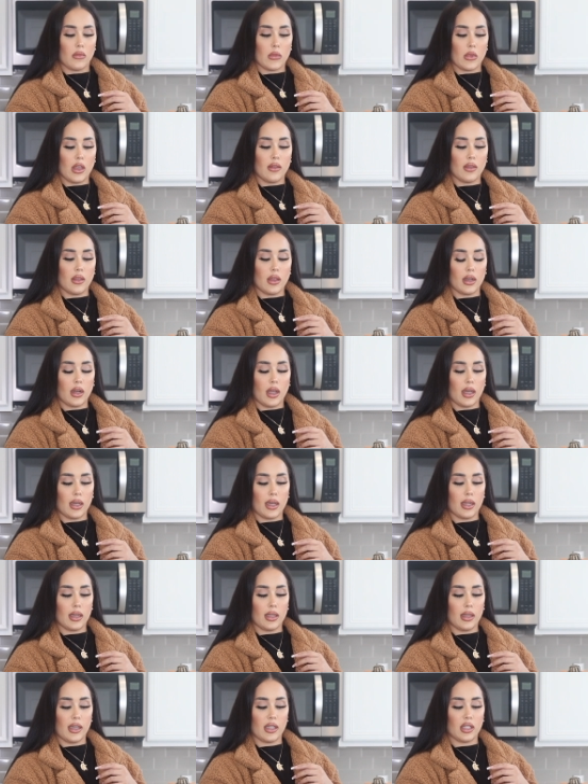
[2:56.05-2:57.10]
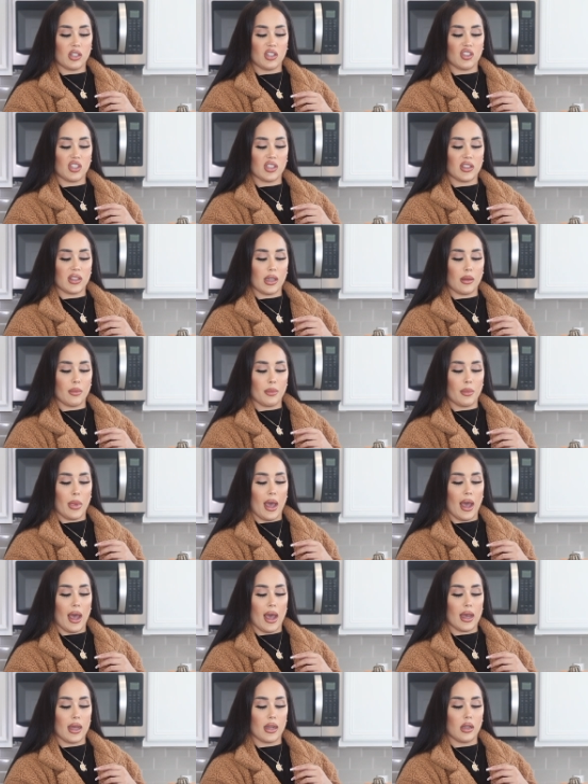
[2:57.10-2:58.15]
And then I kind of like to just like
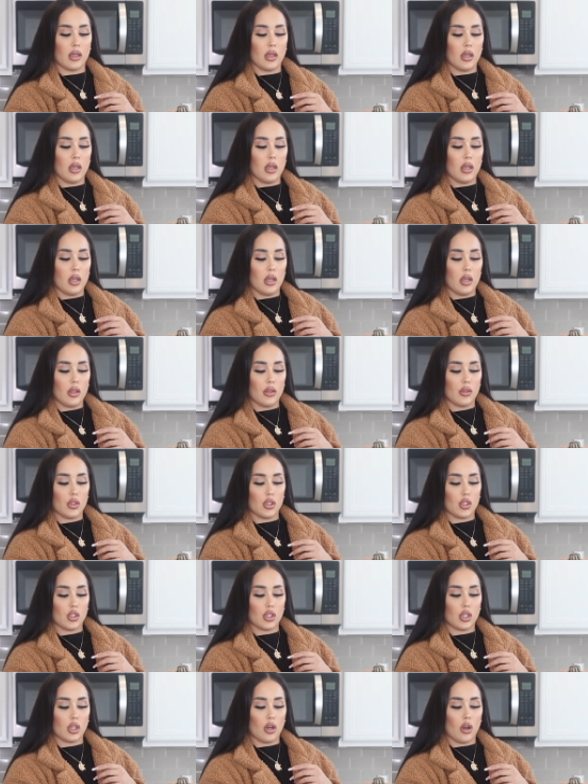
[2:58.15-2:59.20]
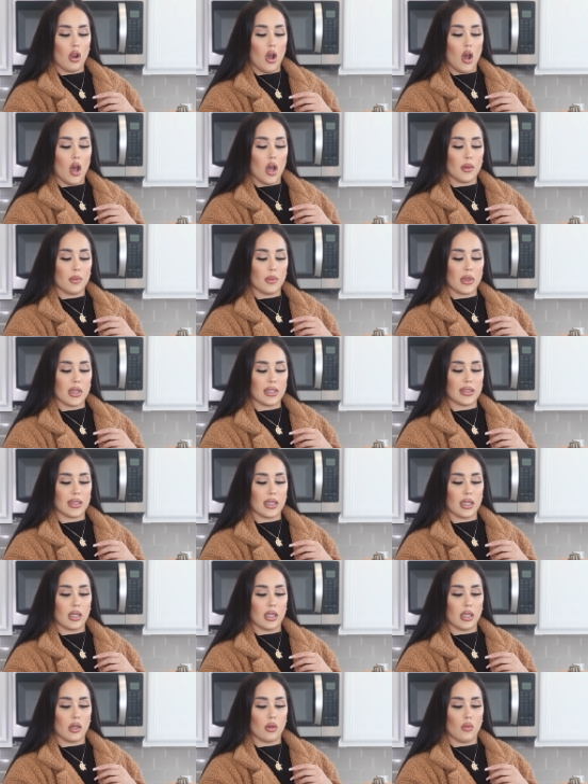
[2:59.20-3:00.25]
pat the sugar on because
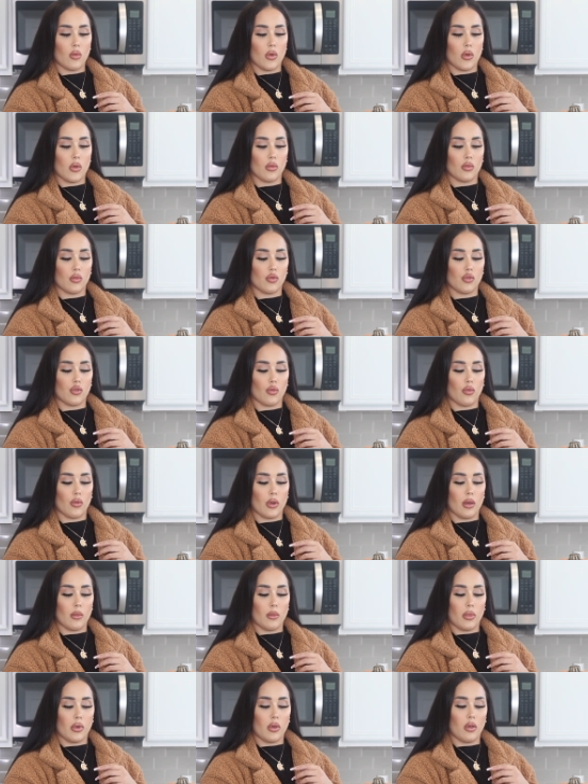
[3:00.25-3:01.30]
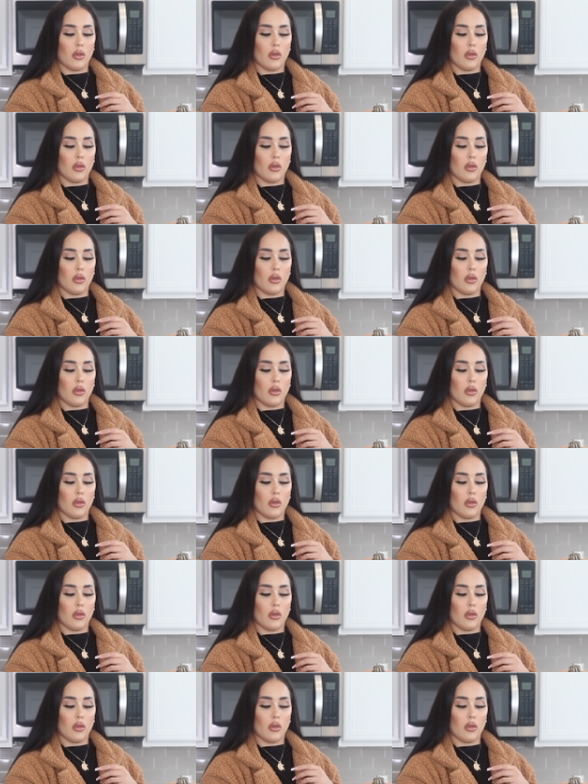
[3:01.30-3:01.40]
then it won't drip.